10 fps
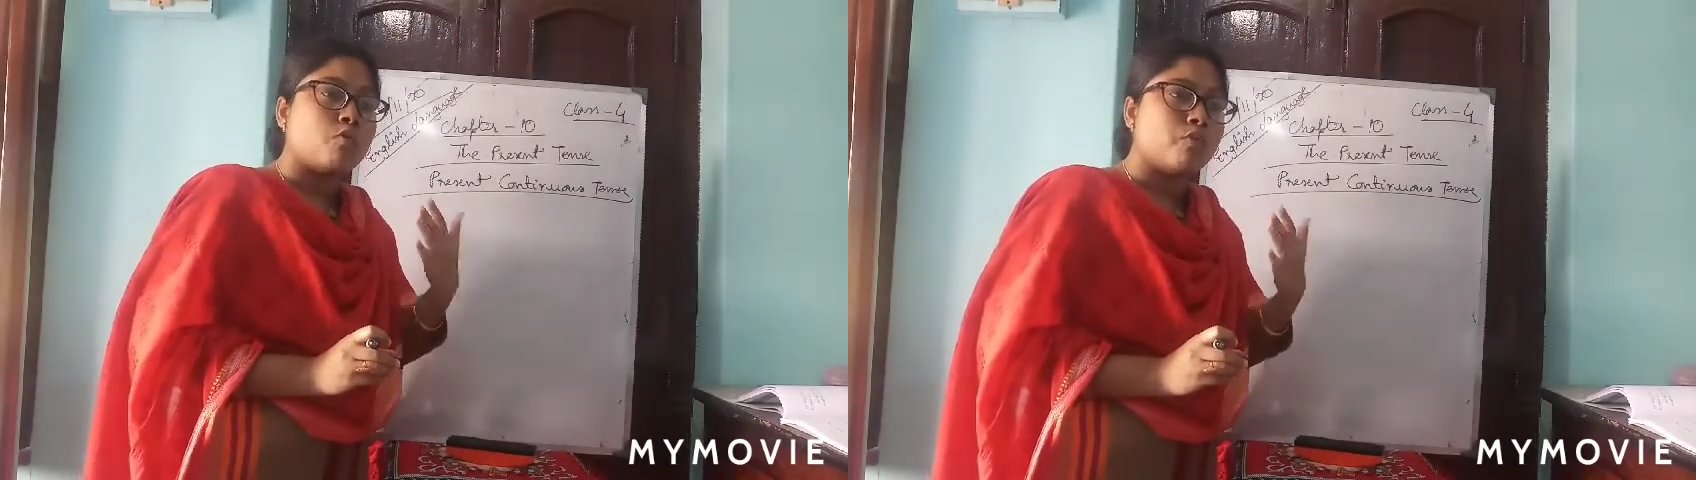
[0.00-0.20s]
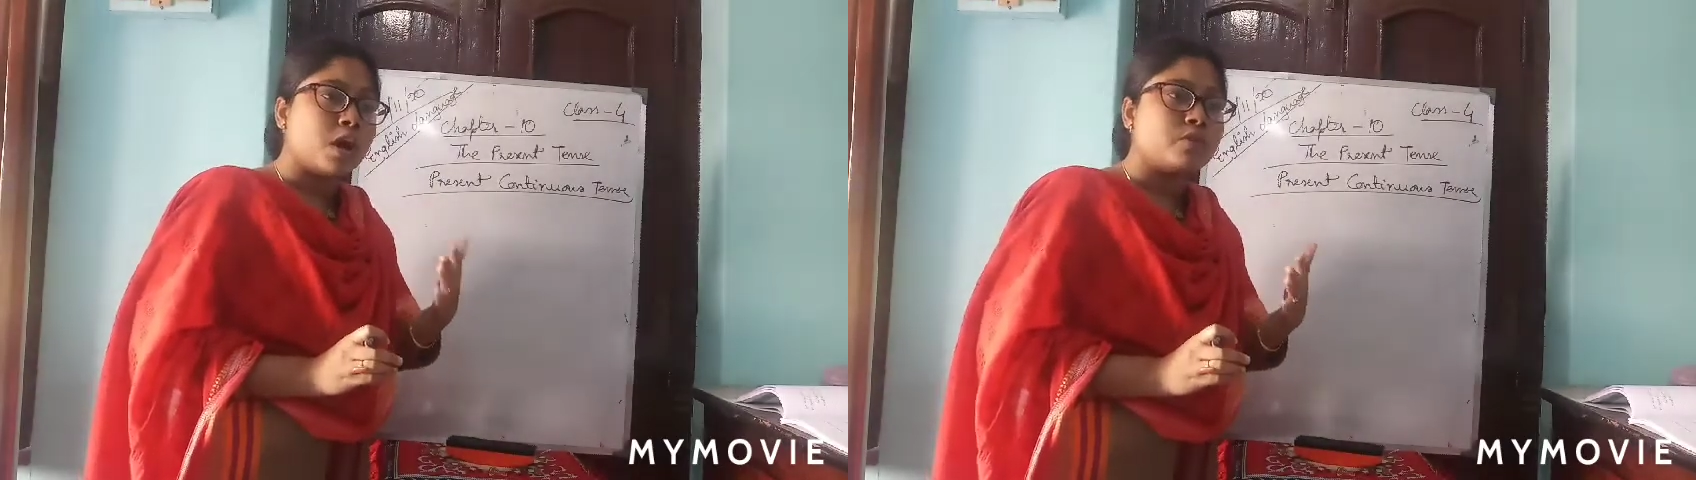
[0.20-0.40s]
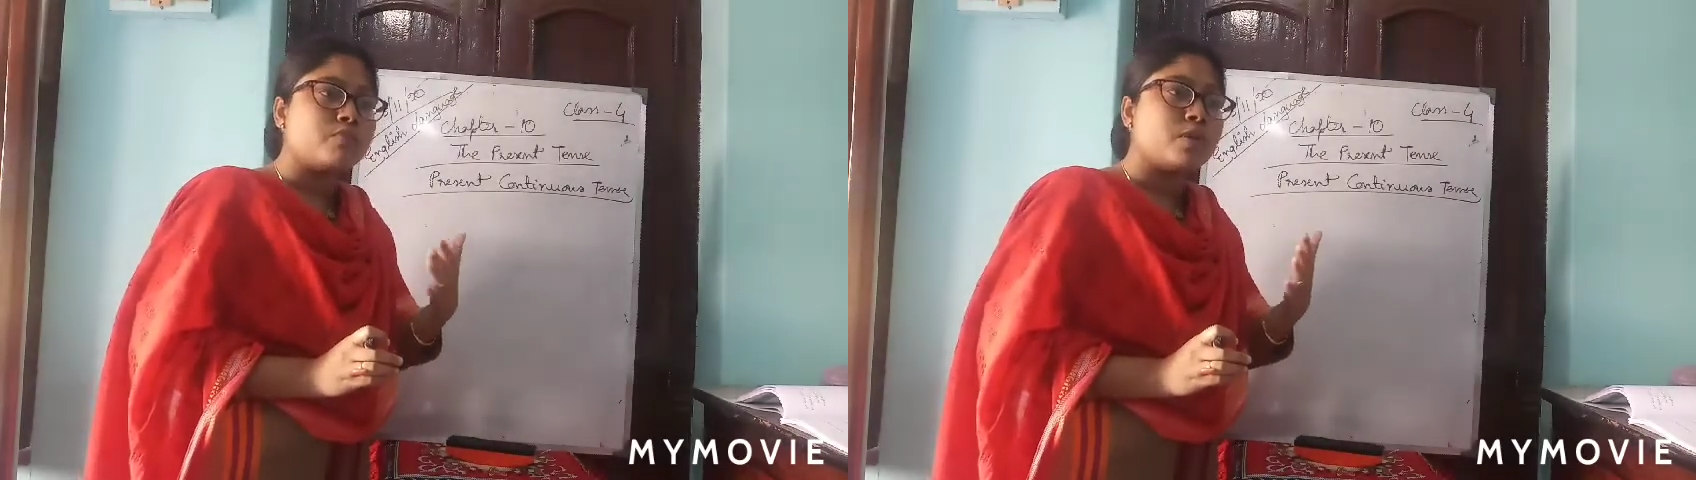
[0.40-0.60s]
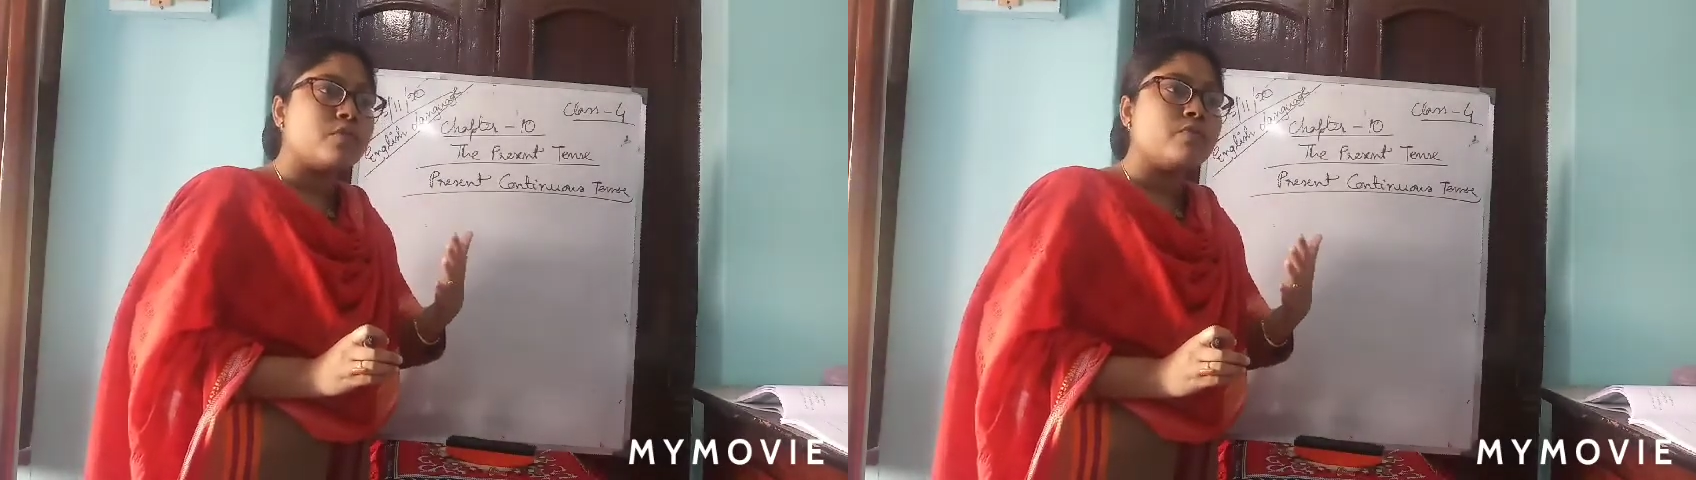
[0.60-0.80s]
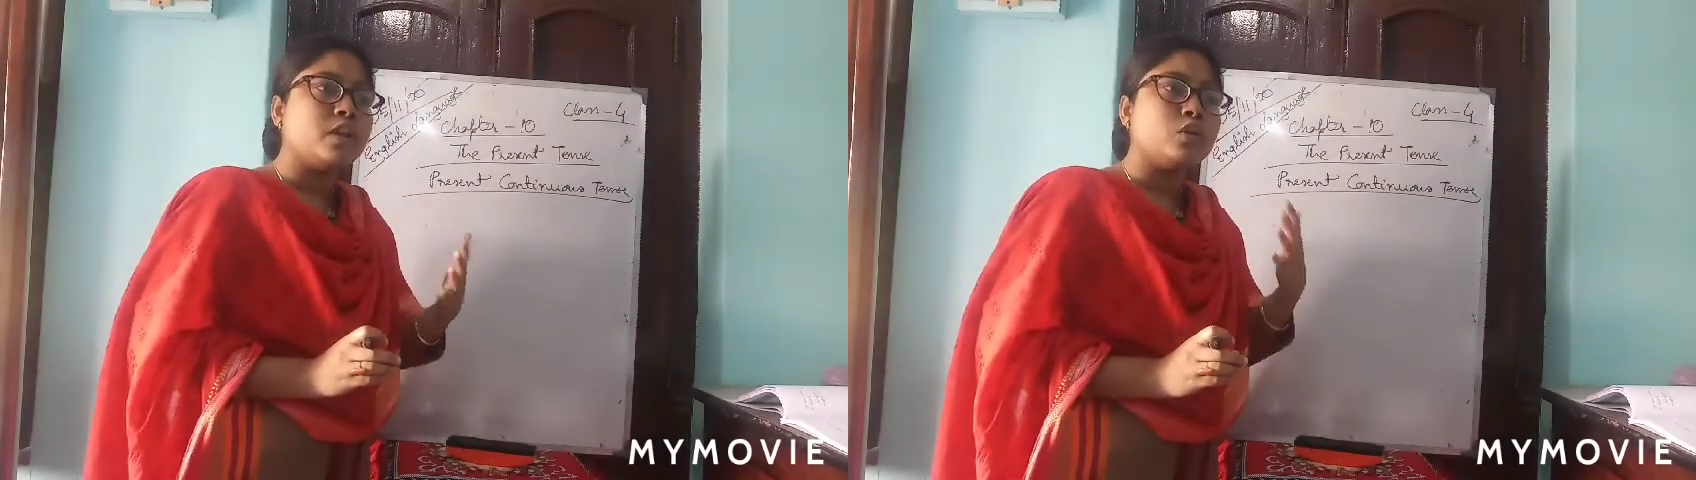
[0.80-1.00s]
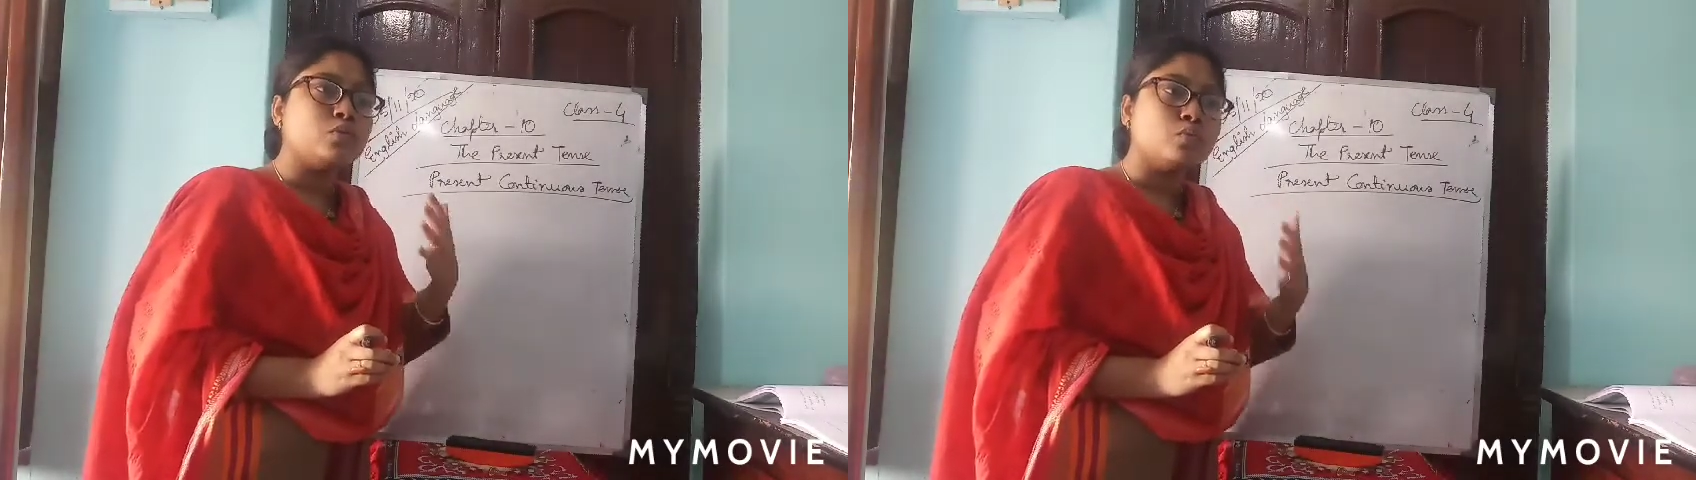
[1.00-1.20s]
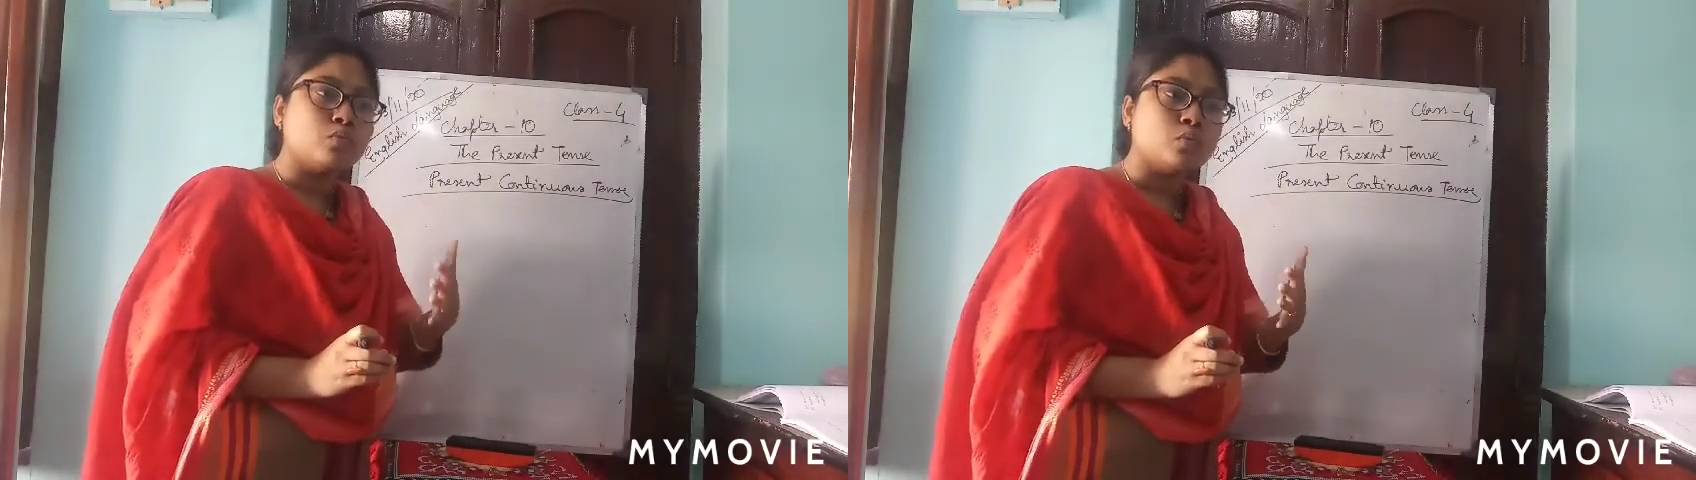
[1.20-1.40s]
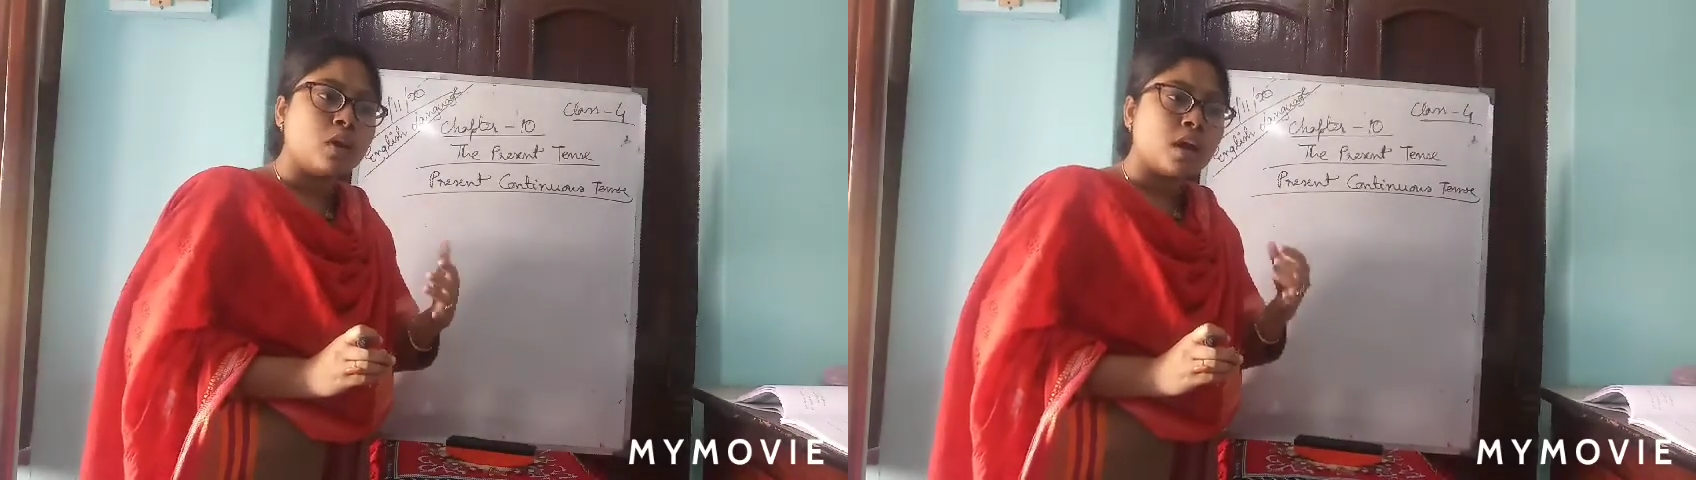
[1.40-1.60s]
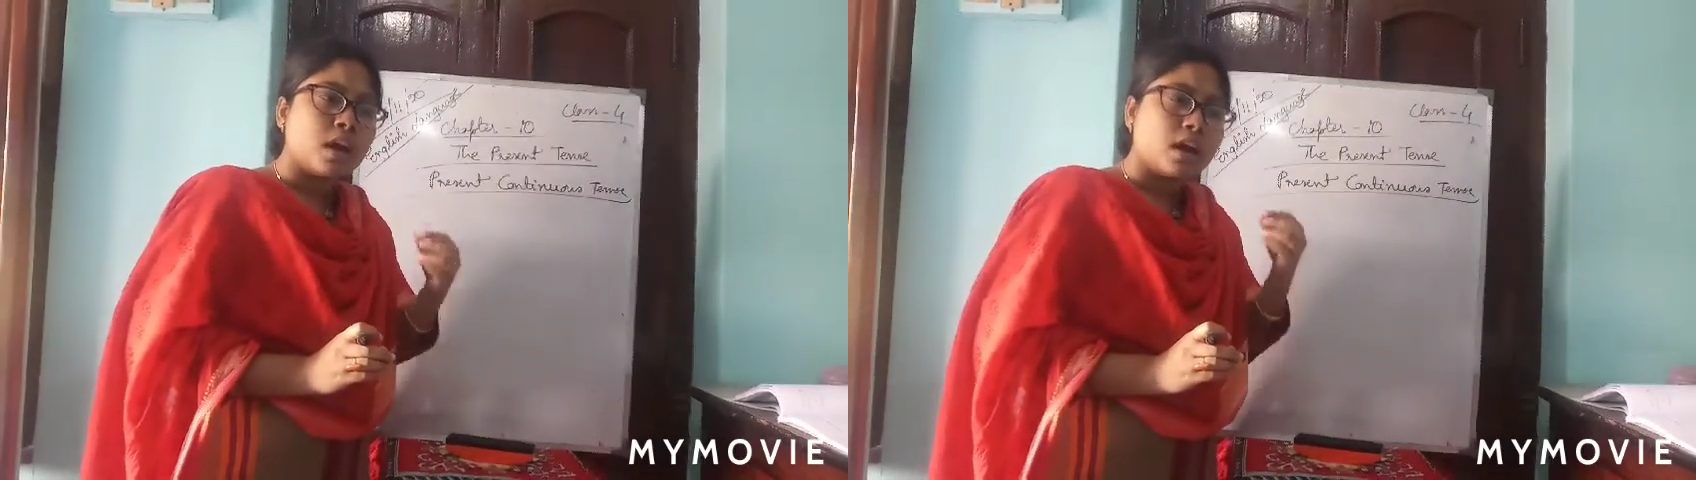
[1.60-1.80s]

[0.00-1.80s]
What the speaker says: what we will do